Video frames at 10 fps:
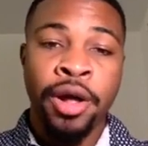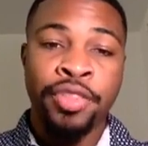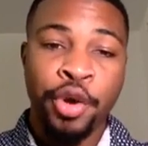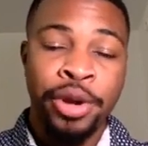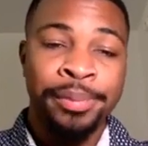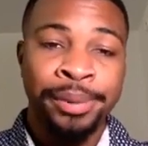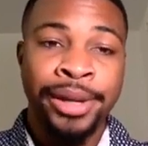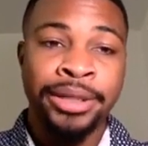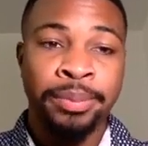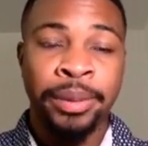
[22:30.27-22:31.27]

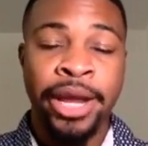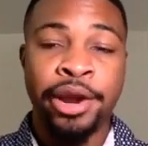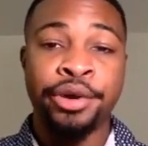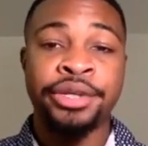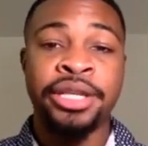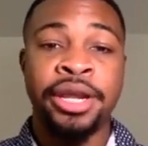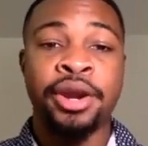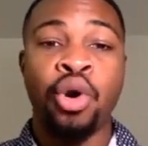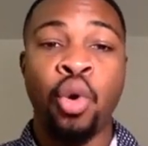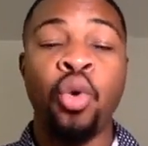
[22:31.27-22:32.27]
30-plus players than
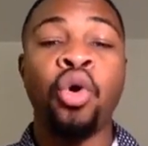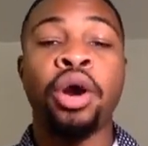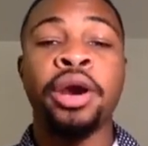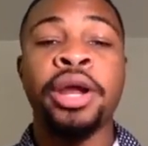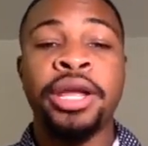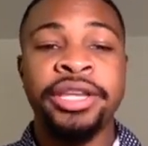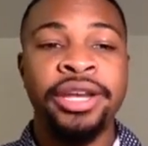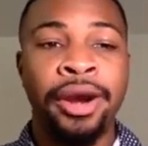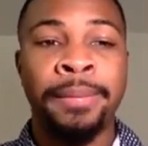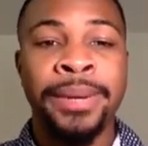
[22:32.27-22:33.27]
core
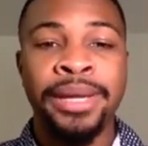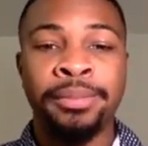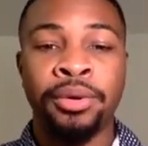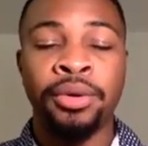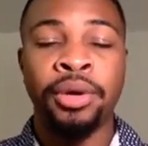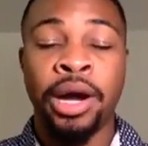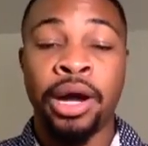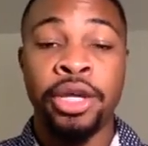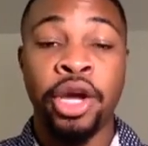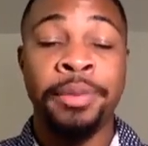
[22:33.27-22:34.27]
young people,
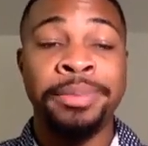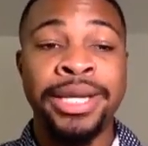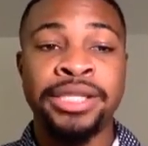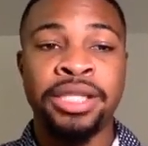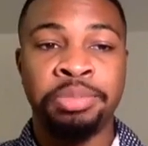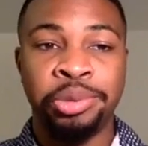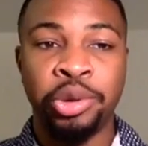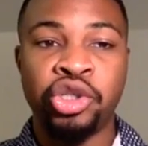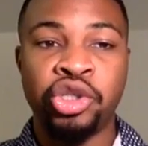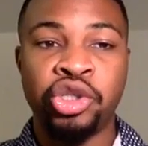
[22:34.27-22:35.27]
young pieces,
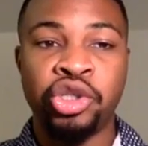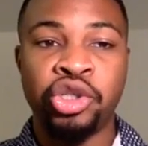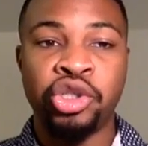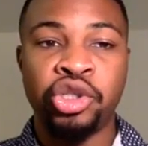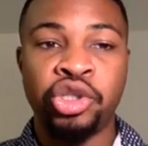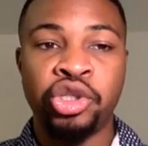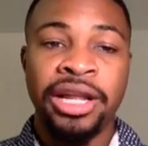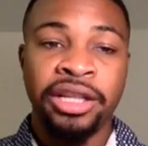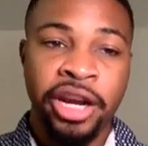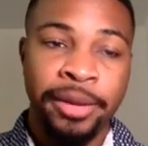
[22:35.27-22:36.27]
blue-chip players.
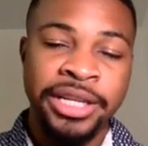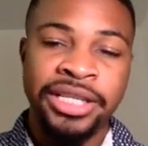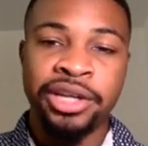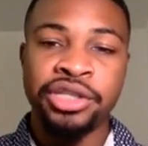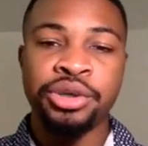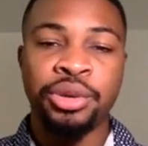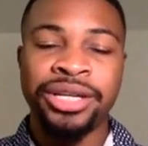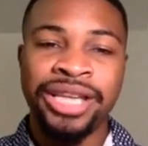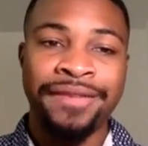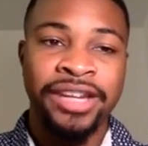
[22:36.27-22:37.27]
Laramie Tunsil,
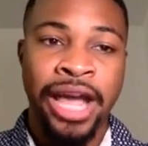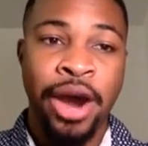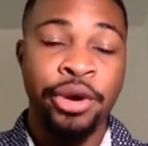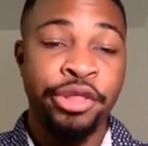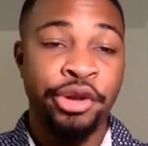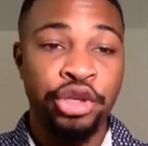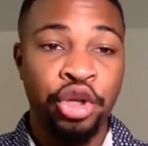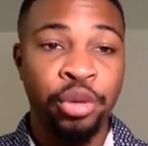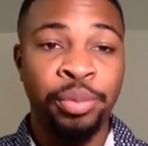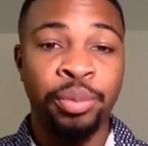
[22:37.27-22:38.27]
Xavier Howard are their
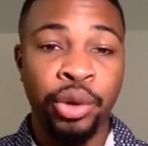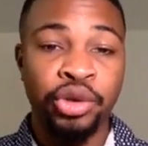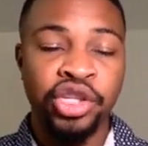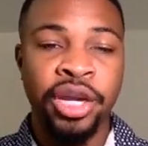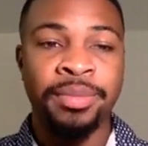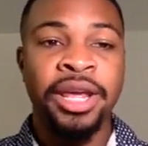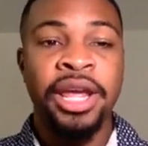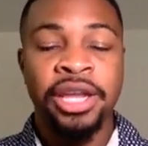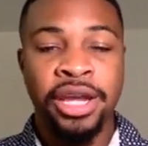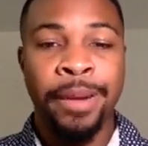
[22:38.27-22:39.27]
two blue-chip
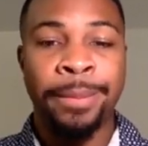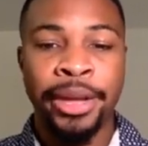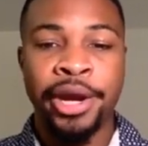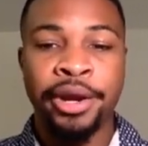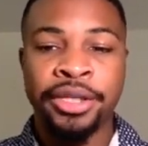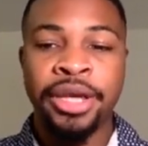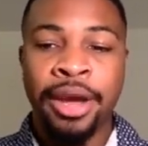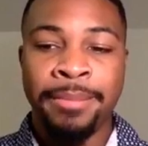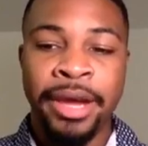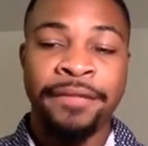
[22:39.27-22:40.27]
young players.
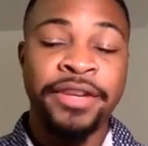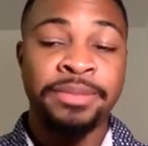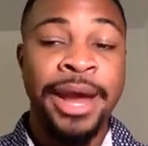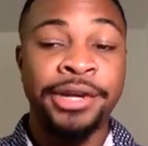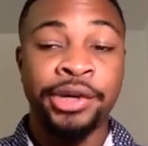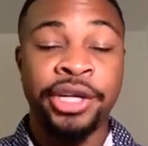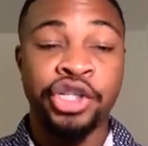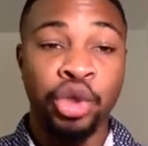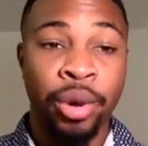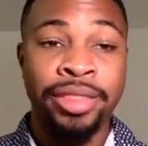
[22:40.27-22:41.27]
Minka Fitzpatrick could
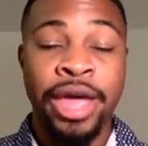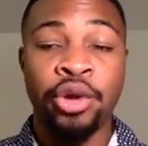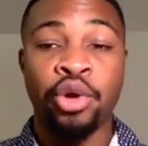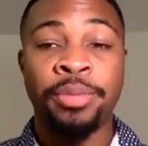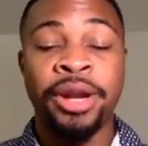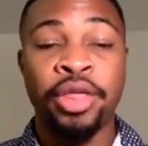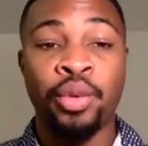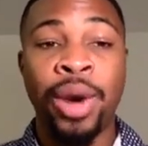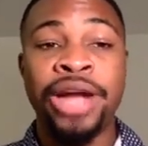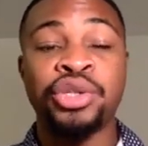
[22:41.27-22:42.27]
join that group, but
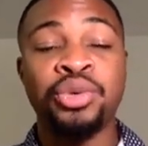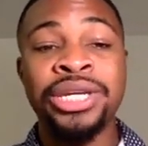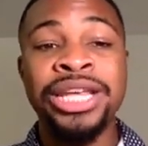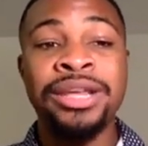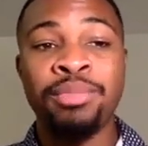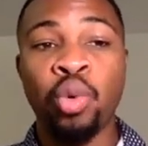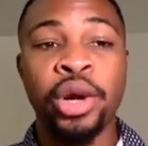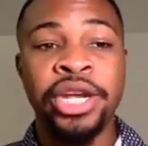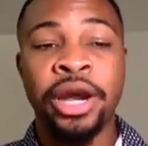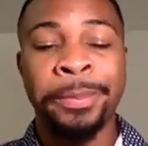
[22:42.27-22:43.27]
otherwise you need more
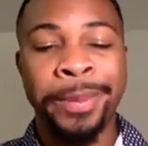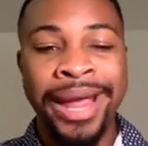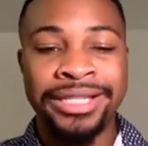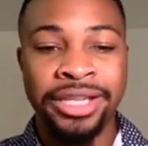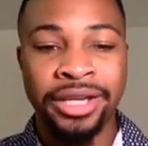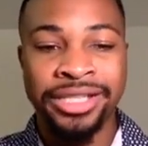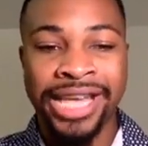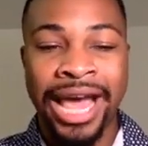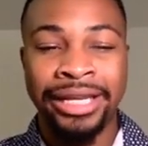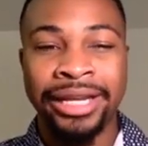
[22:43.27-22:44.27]
young
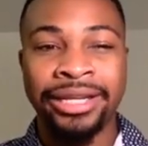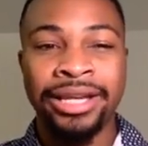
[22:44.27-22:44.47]
talent